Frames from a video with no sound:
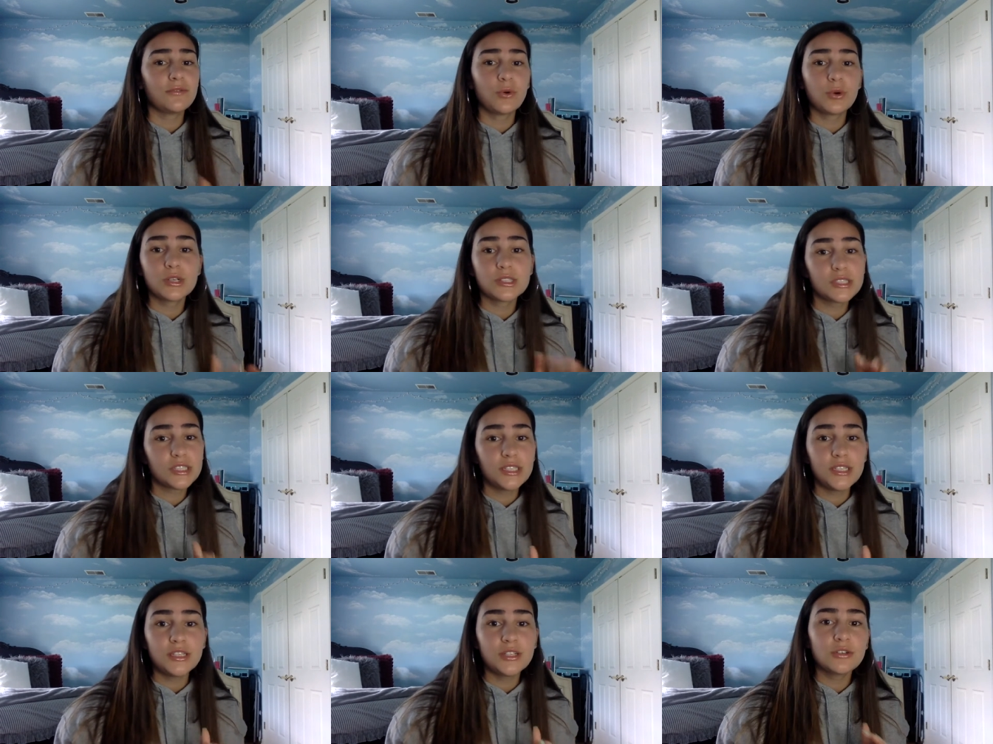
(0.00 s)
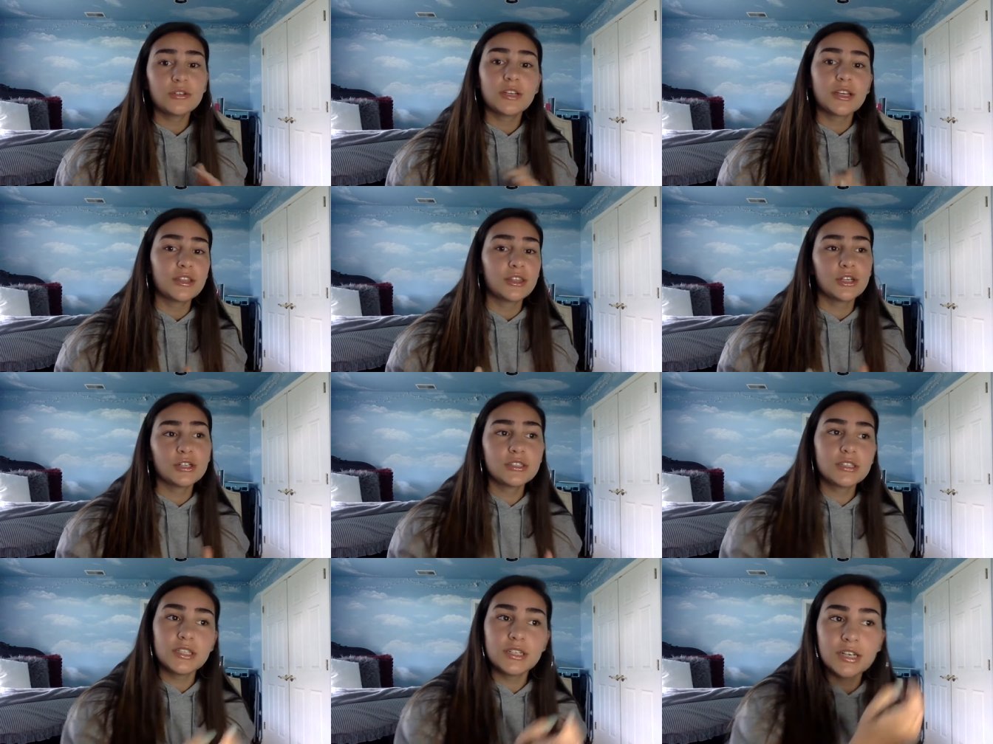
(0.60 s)
14 or like
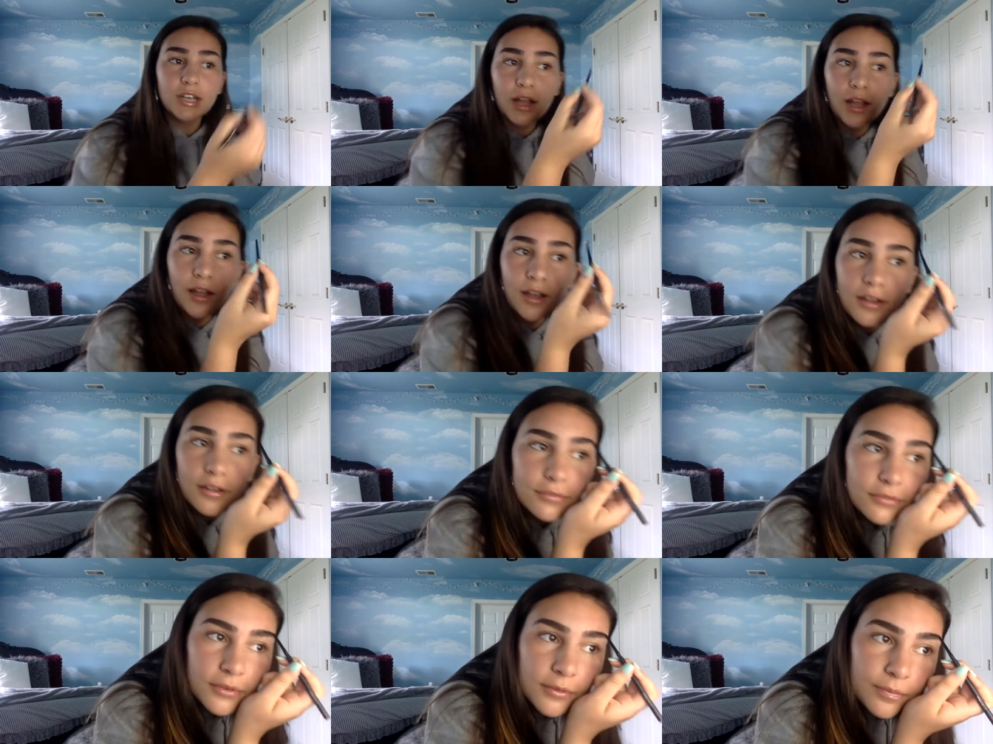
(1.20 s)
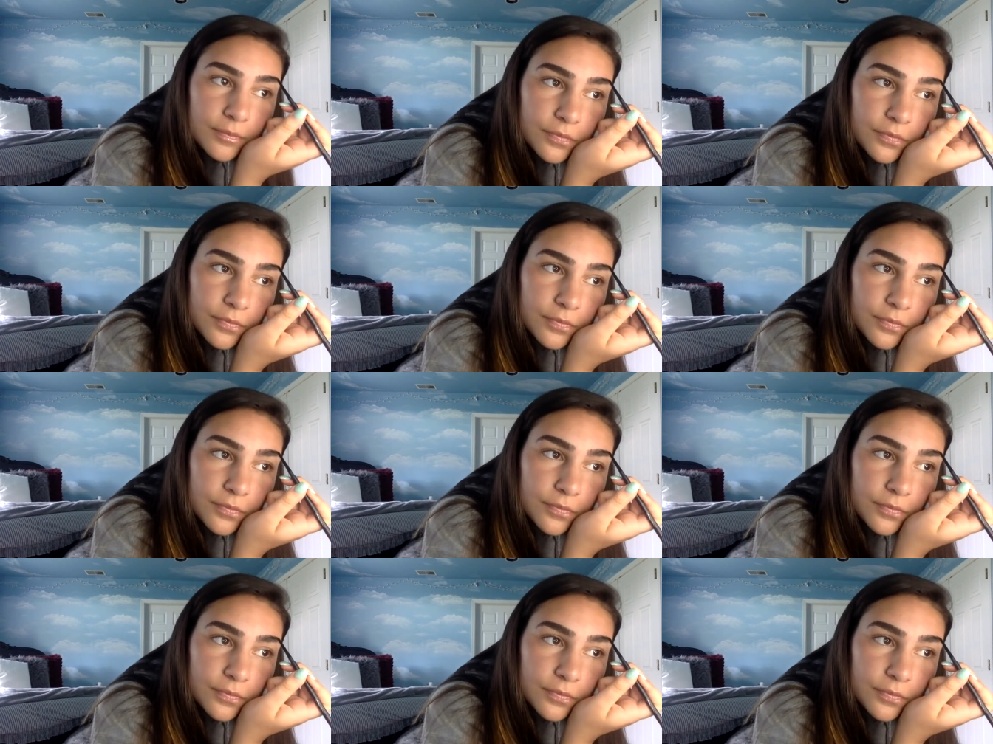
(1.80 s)
13 and a half.